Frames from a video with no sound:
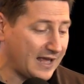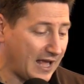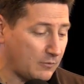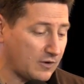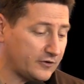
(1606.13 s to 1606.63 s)

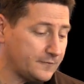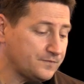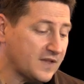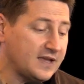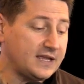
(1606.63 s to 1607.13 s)
However,
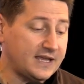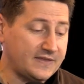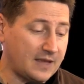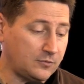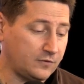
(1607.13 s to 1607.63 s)

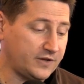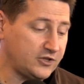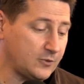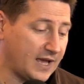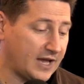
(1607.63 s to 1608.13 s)
in that movie,
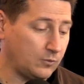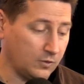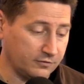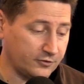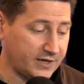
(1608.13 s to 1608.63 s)
you had
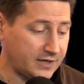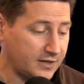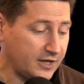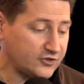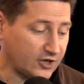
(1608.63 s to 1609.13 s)
Wolverine,